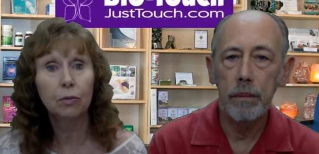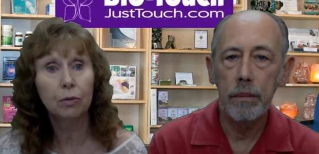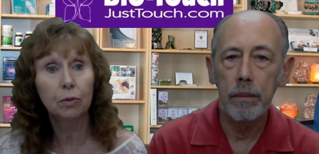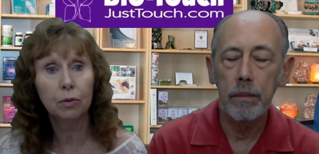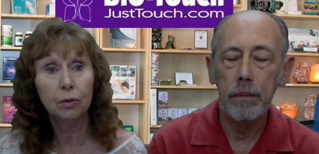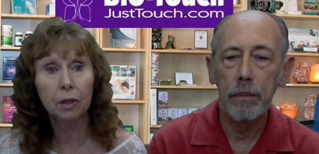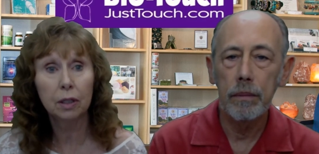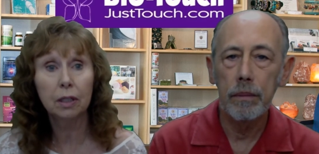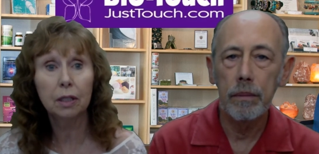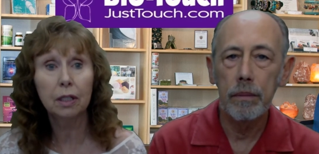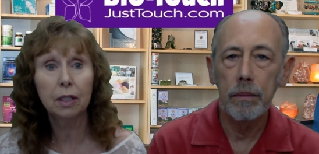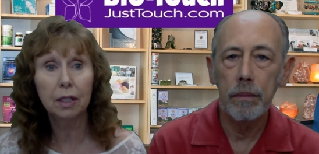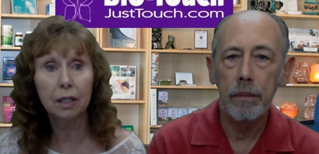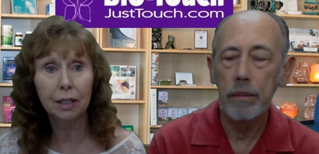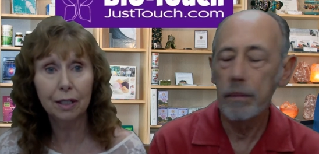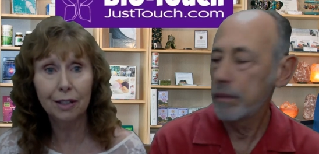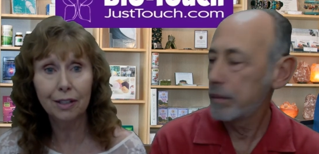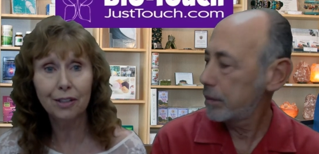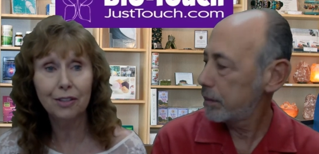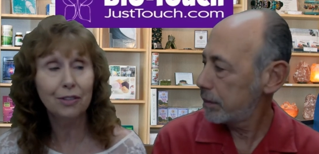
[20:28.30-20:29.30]
Speaker 1: really
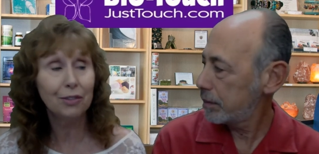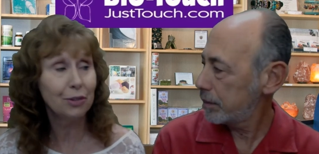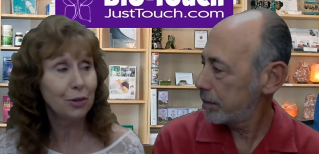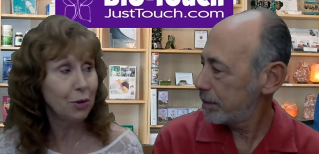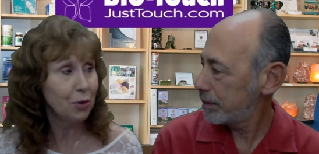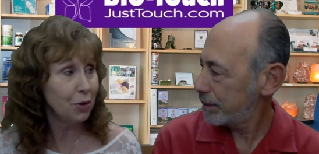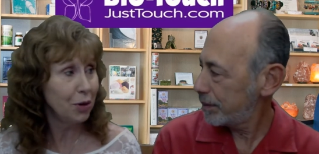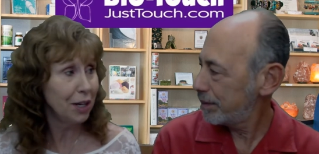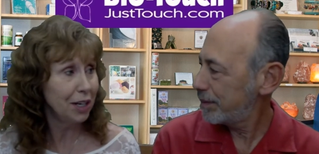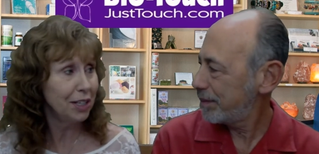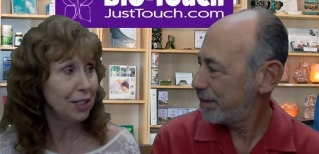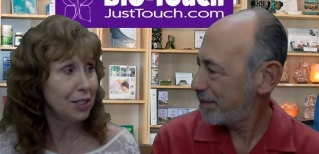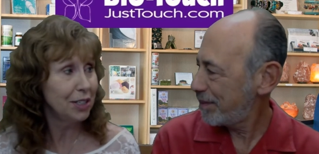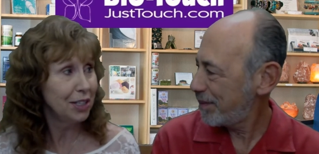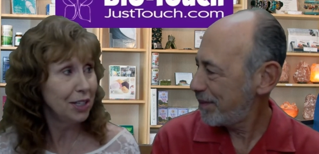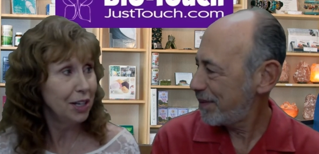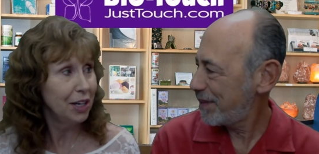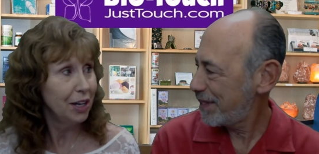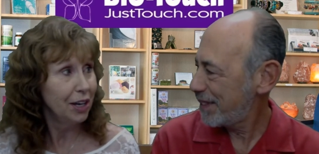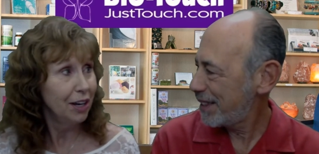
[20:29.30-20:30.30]
is quite
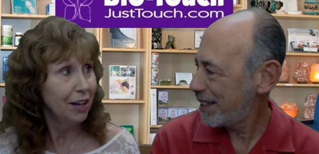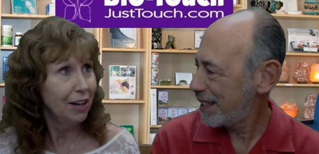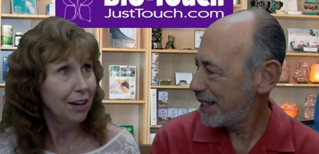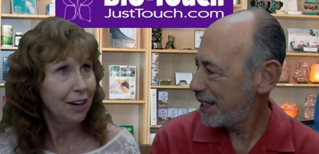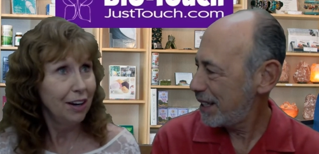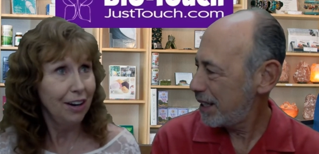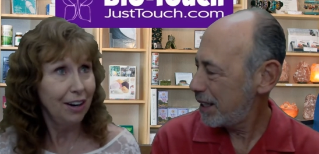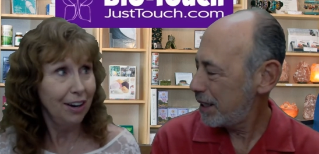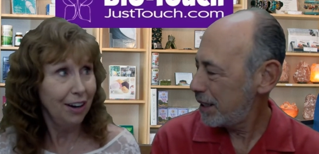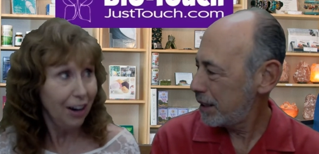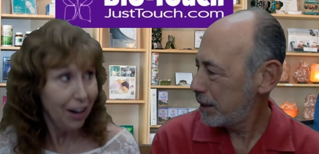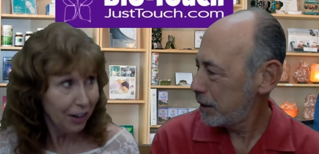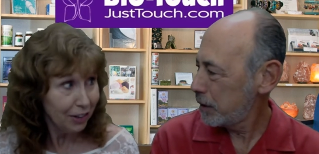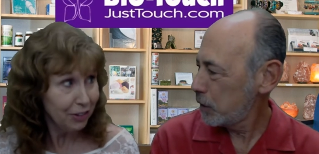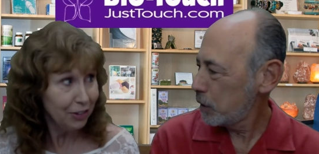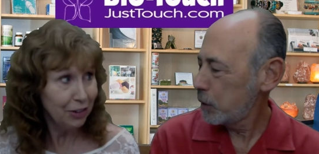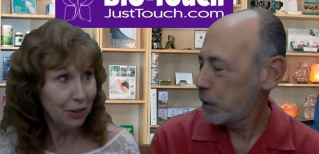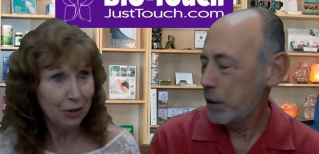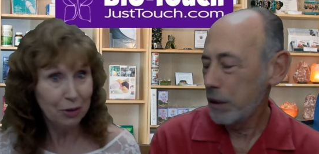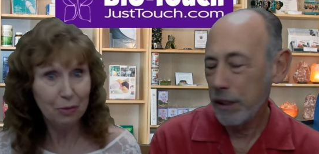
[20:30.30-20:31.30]

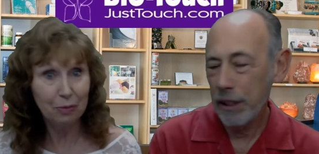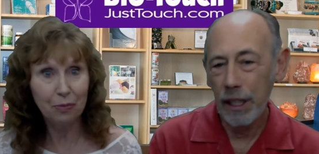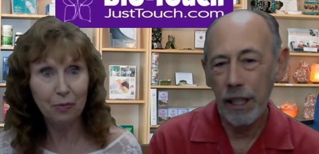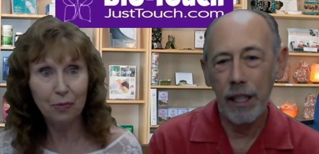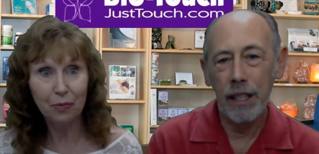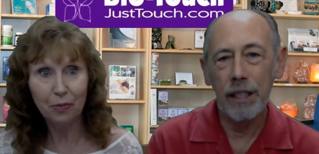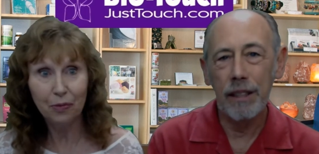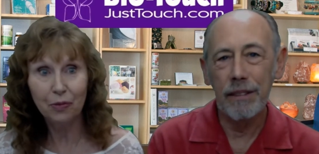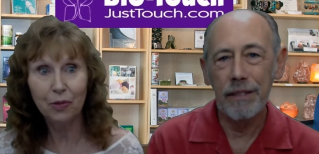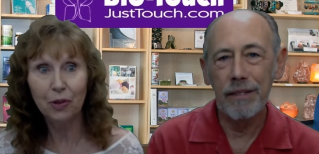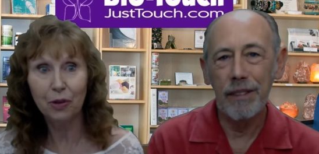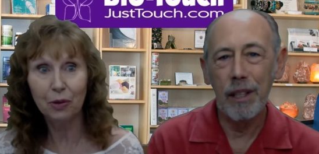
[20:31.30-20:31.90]
awesome. Yeah, I